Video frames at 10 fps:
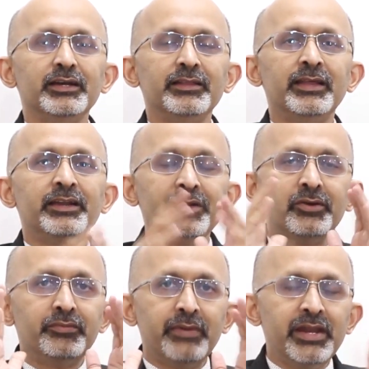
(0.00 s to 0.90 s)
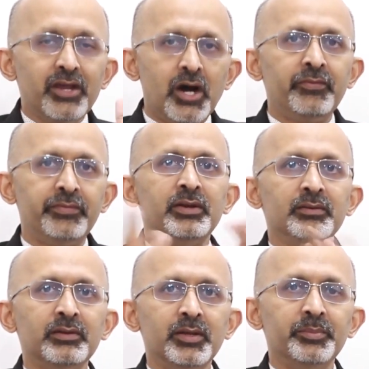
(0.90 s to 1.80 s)
that, you know, very often
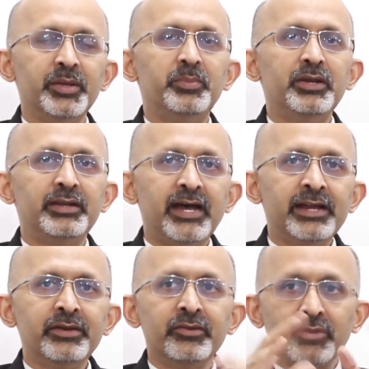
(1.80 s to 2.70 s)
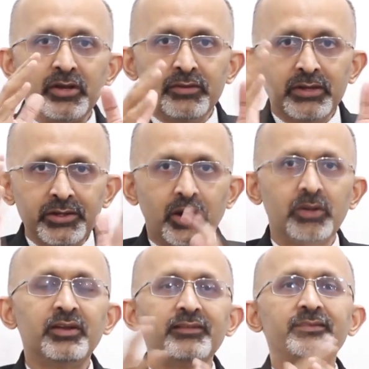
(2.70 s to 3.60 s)
people diagnose or even
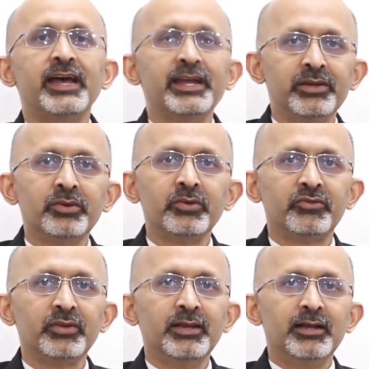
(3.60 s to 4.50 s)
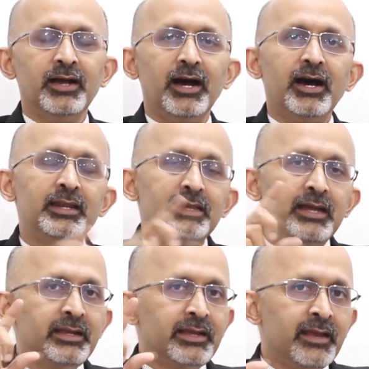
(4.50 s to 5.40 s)
doctors diagnose a
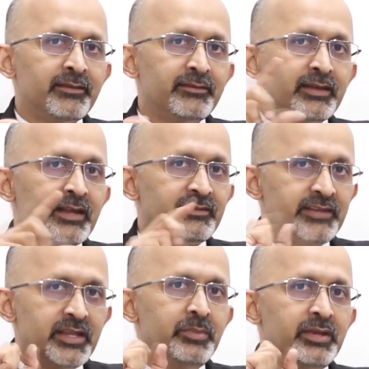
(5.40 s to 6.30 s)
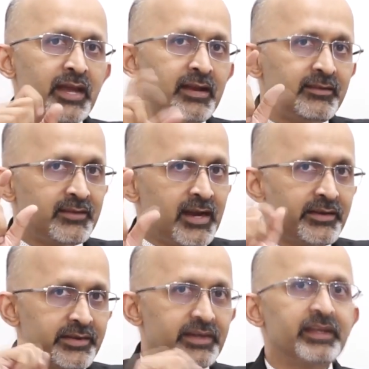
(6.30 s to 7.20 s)
lung cancer as TB and
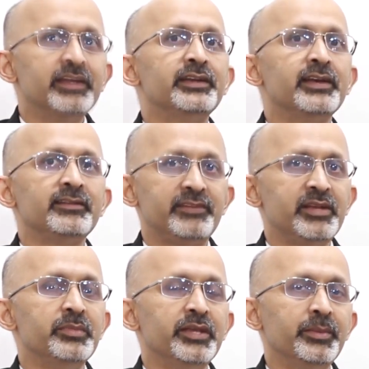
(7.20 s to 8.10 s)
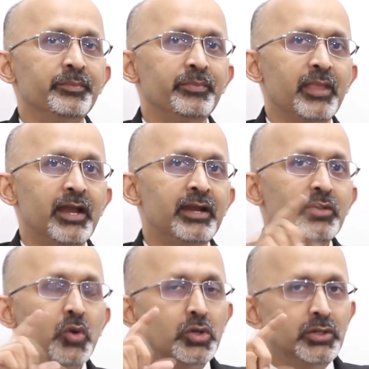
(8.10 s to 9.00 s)
start treating it as TB and
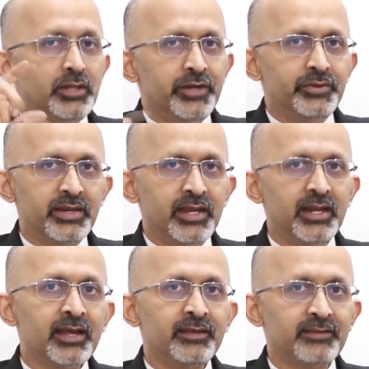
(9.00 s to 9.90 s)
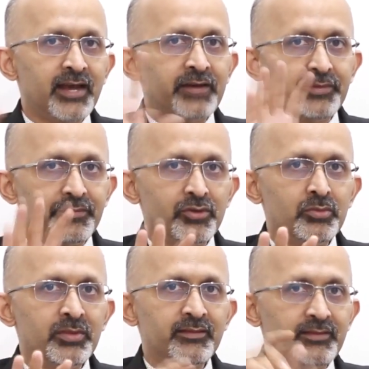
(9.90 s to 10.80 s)
only to realize after a few
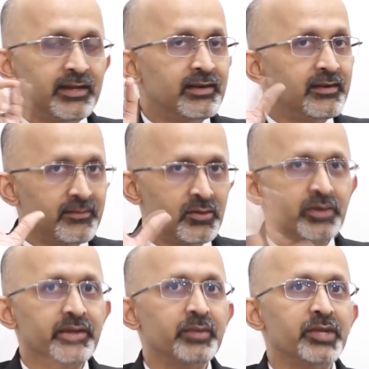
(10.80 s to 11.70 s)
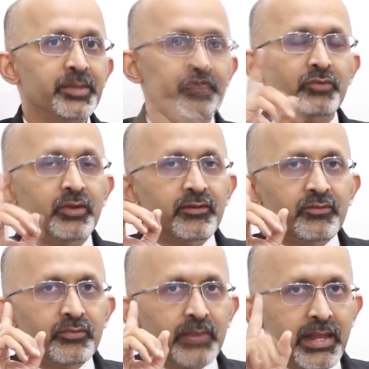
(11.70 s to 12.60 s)
months that it is not TB. So it
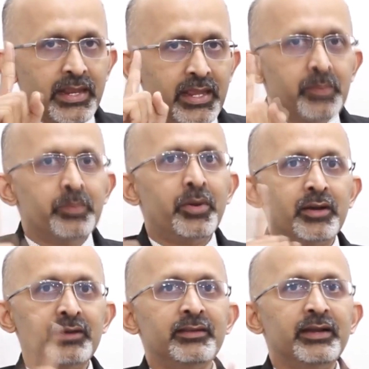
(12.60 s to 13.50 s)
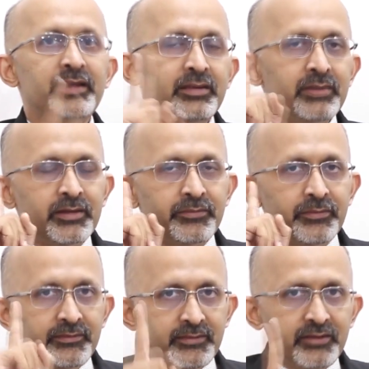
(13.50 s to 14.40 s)
is very important that even a
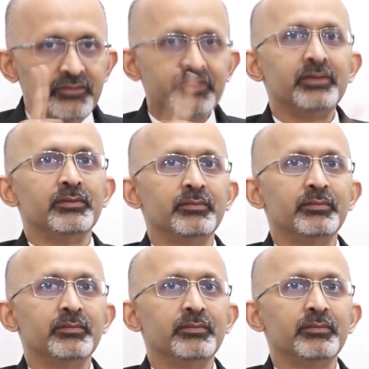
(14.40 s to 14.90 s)
physician